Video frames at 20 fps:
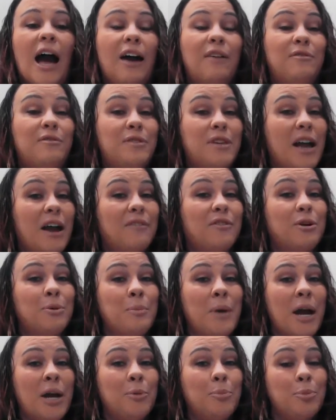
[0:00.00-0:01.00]
I've never
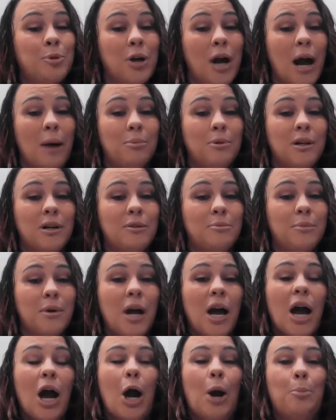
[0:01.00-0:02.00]
met a problem
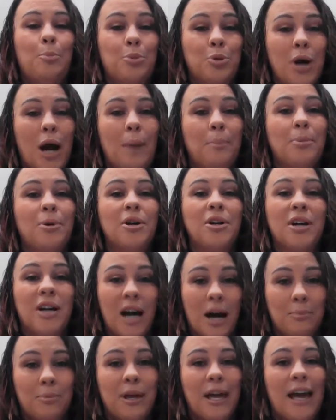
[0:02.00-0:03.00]
a proper
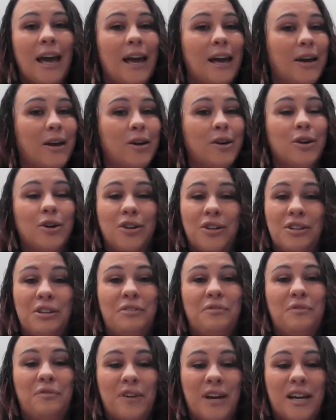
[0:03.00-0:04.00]
cupcake
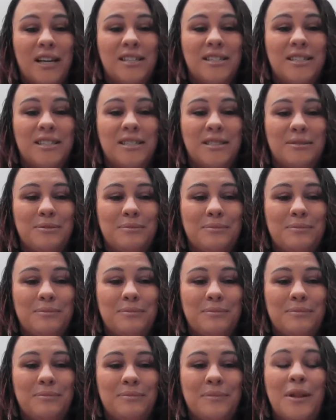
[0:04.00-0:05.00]
couldn't fix.
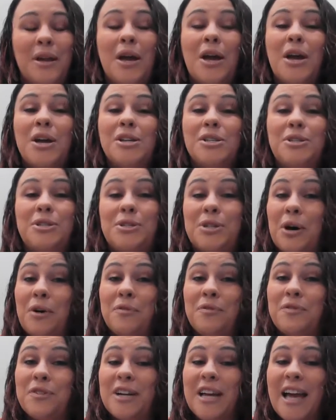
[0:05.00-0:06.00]

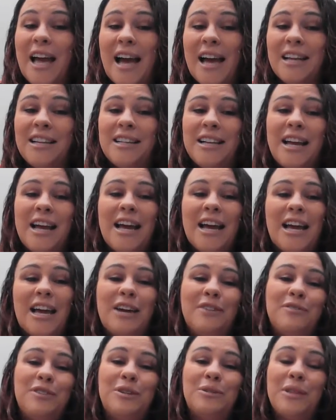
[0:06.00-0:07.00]
Don't forget,
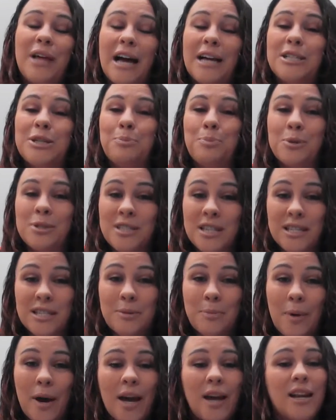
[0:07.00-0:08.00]
if you'd like to
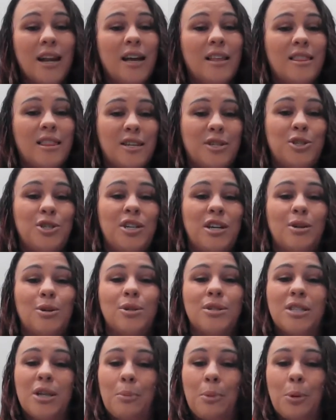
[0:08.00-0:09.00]
participate in this
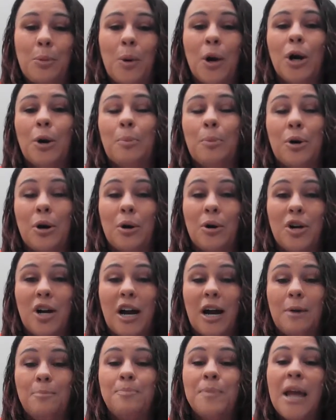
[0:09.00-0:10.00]
year's summer work
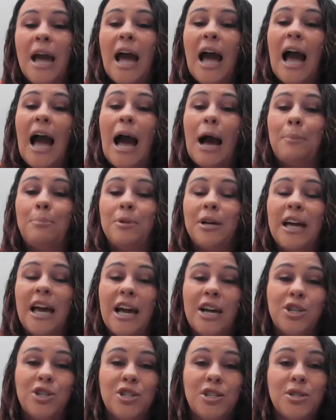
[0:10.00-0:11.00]
program,
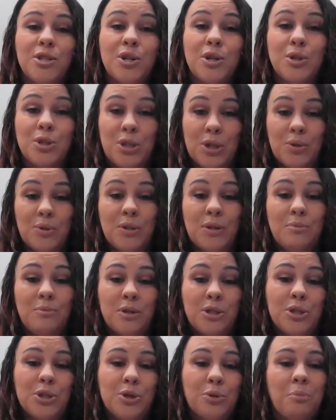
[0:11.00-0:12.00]
applications are due to
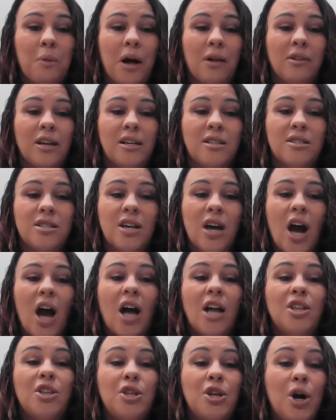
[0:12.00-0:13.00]
Mr. Mullins
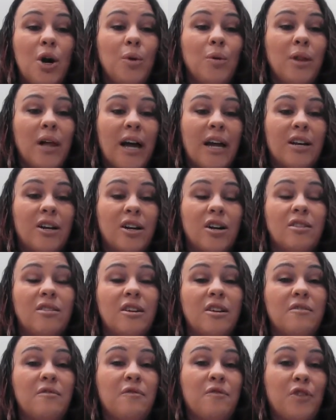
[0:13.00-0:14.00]
no later
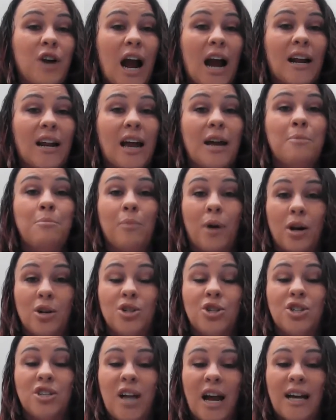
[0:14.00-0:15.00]
than Friday,
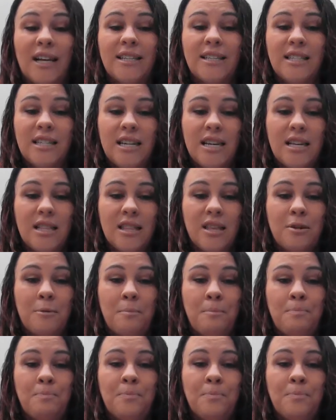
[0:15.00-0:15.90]
March 19th.